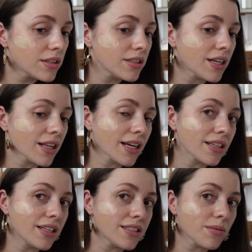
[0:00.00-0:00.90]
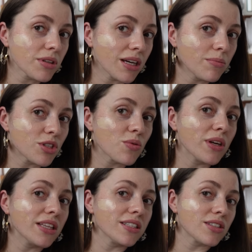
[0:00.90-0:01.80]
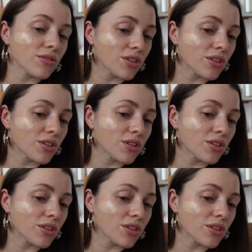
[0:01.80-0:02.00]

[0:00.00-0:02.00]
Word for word: See, I like need something in between these two.